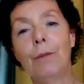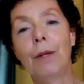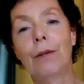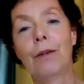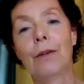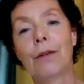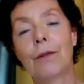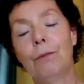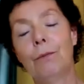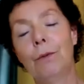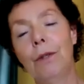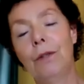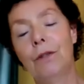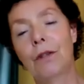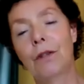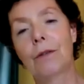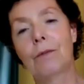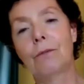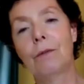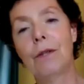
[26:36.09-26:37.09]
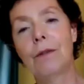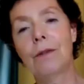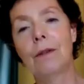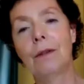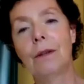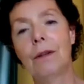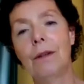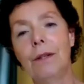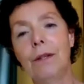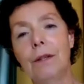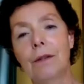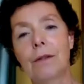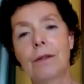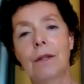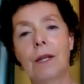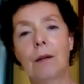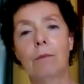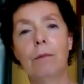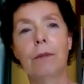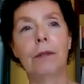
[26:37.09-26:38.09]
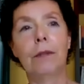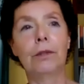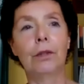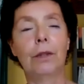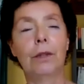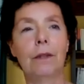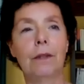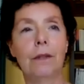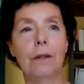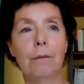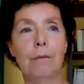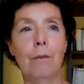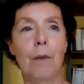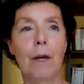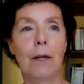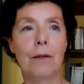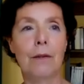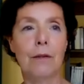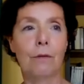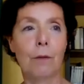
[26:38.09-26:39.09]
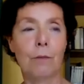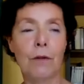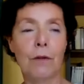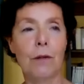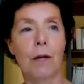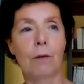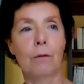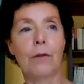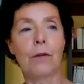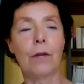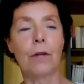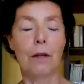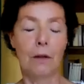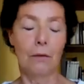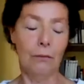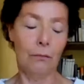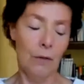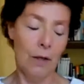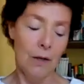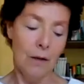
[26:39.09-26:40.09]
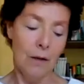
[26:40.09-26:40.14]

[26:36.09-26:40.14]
because we just recently established um, at Scripps, and I was kind of